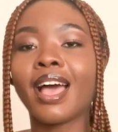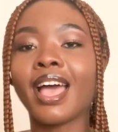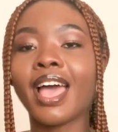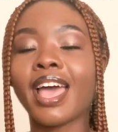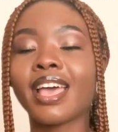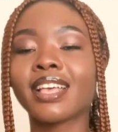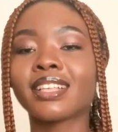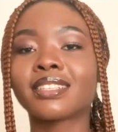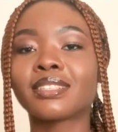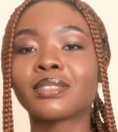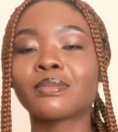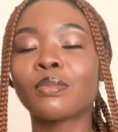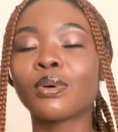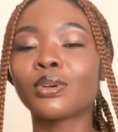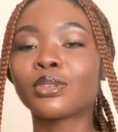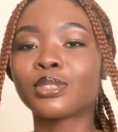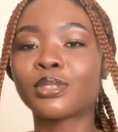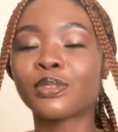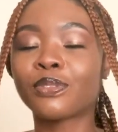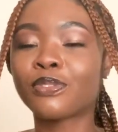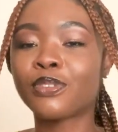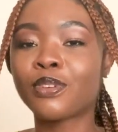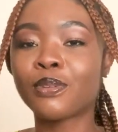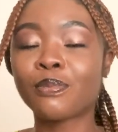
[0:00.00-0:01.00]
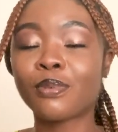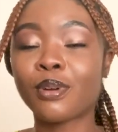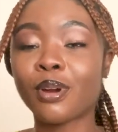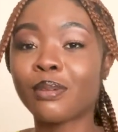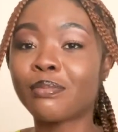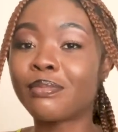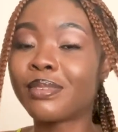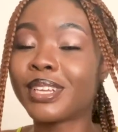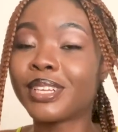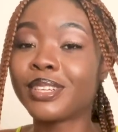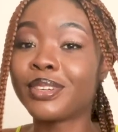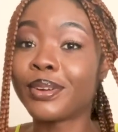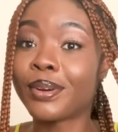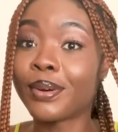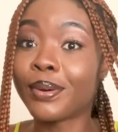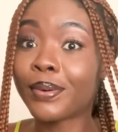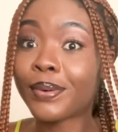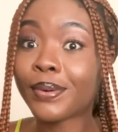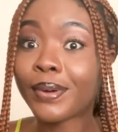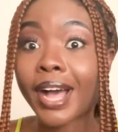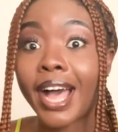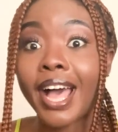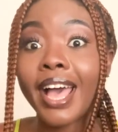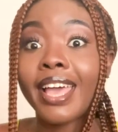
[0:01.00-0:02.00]
As most of you probably
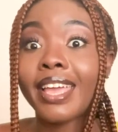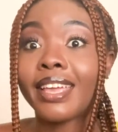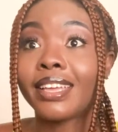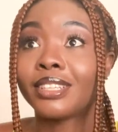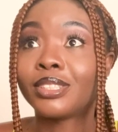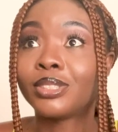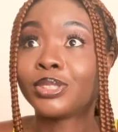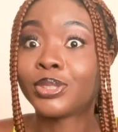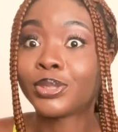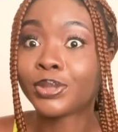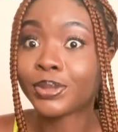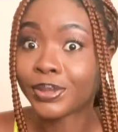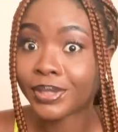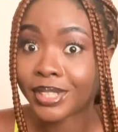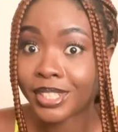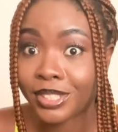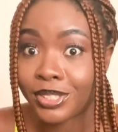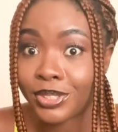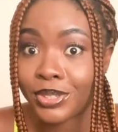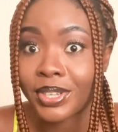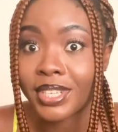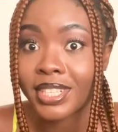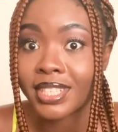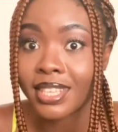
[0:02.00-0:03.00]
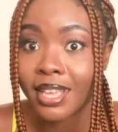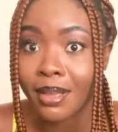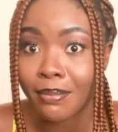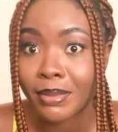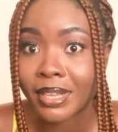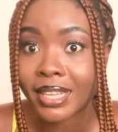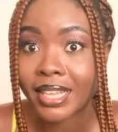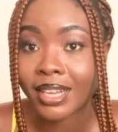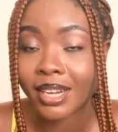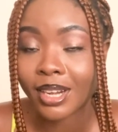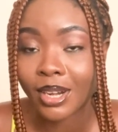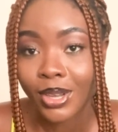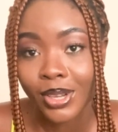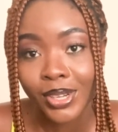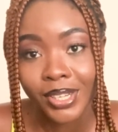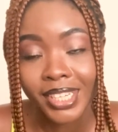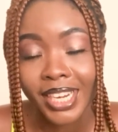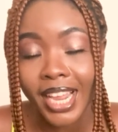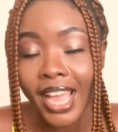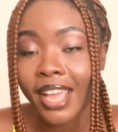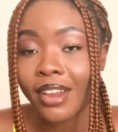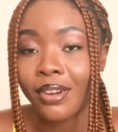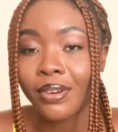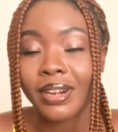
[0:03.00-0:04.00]
know, I do enjoy summer a lot.
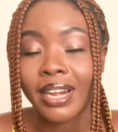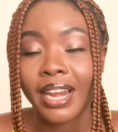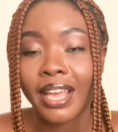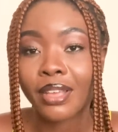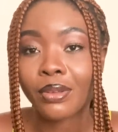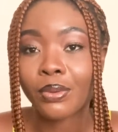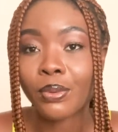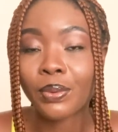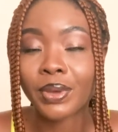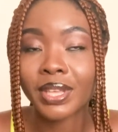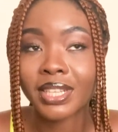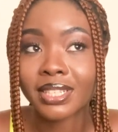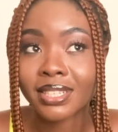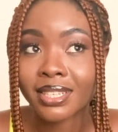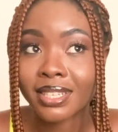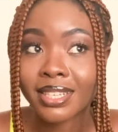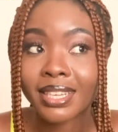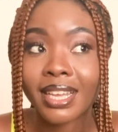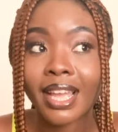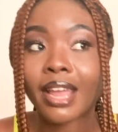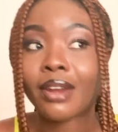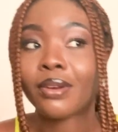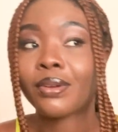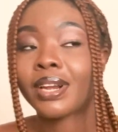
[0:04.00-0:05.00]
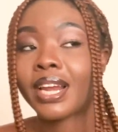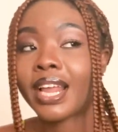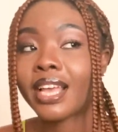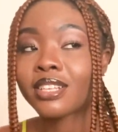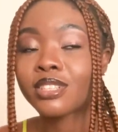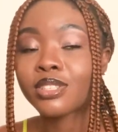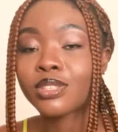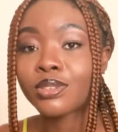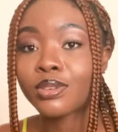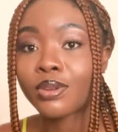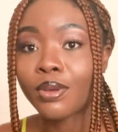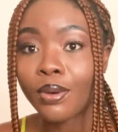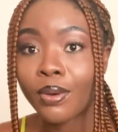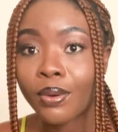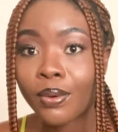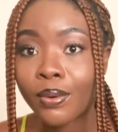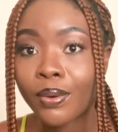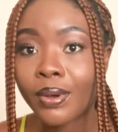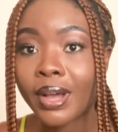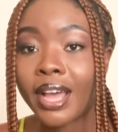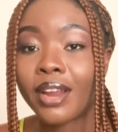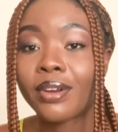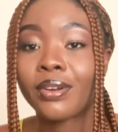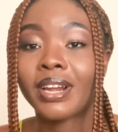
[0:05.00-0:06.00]
I don't like winter, I don't like
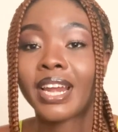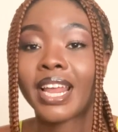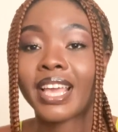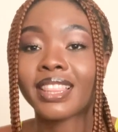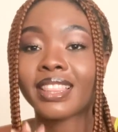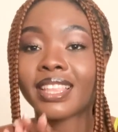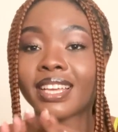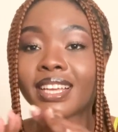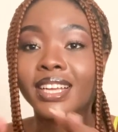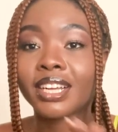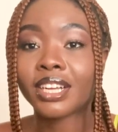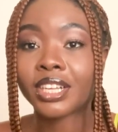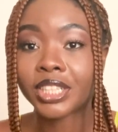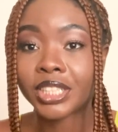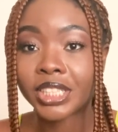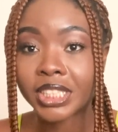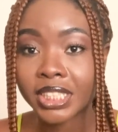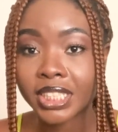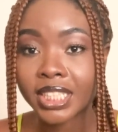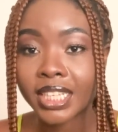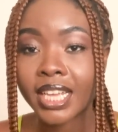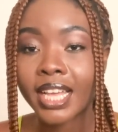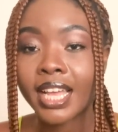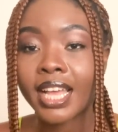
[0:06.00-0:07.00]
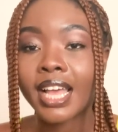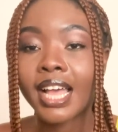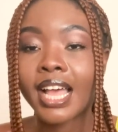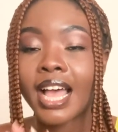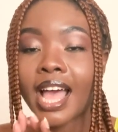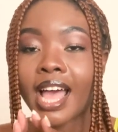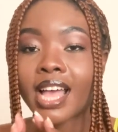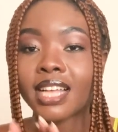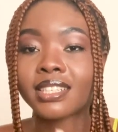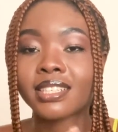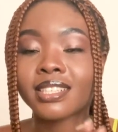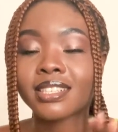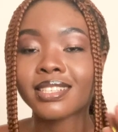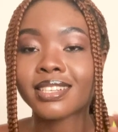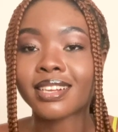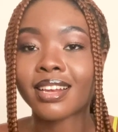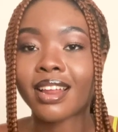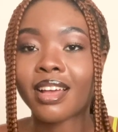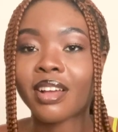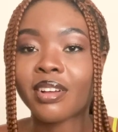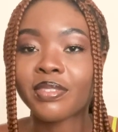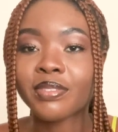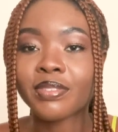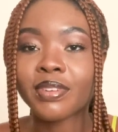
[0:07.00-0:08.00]
snow, I don't like the cold. I just
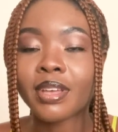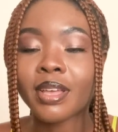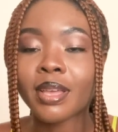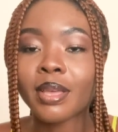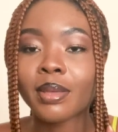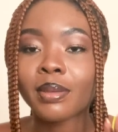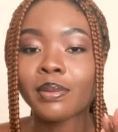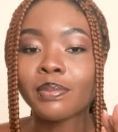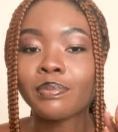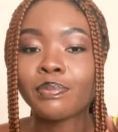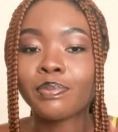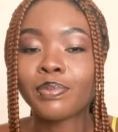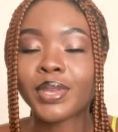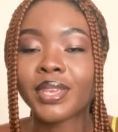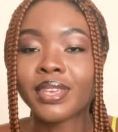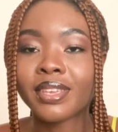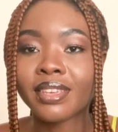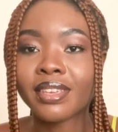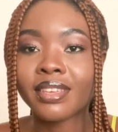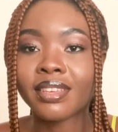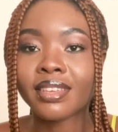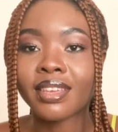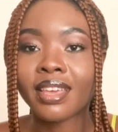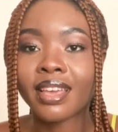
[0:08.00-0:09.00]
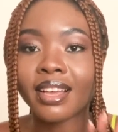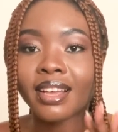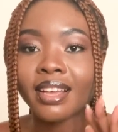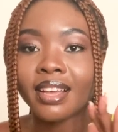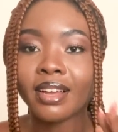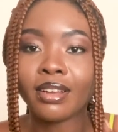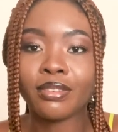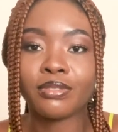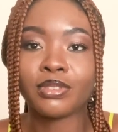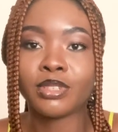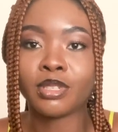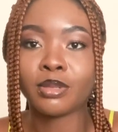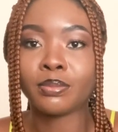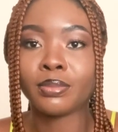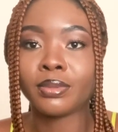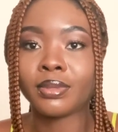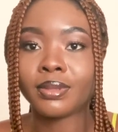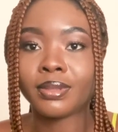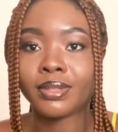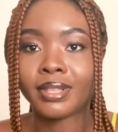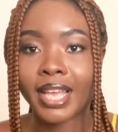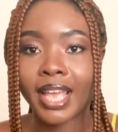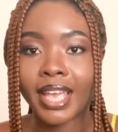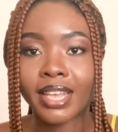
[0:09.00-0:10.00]
love being
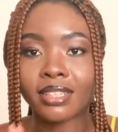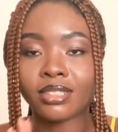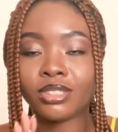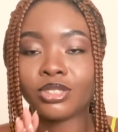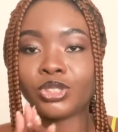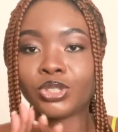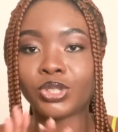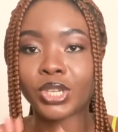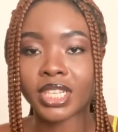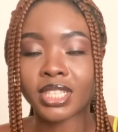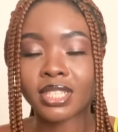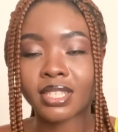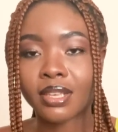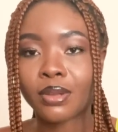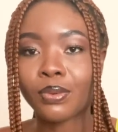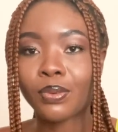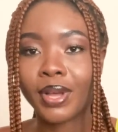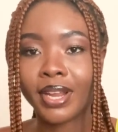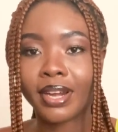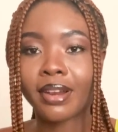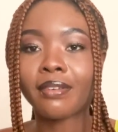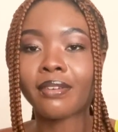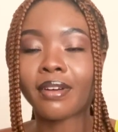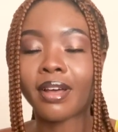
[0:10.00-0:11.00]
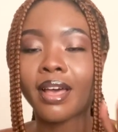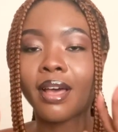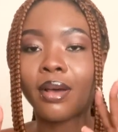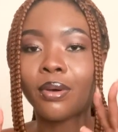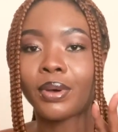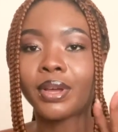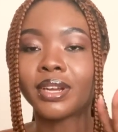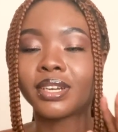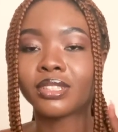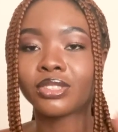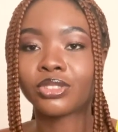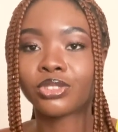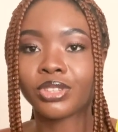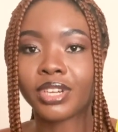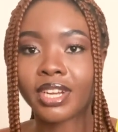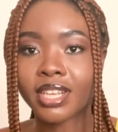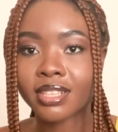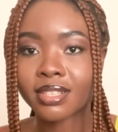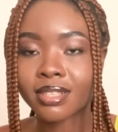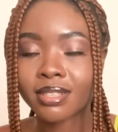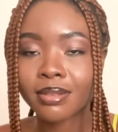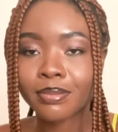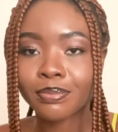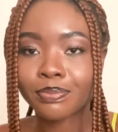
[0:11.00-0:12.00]
comfortable and dressing whatever I want to
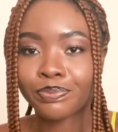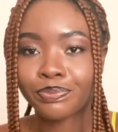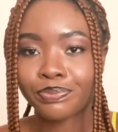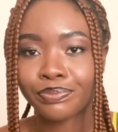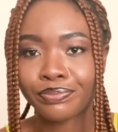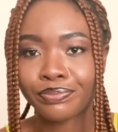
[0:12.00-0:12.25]
dress.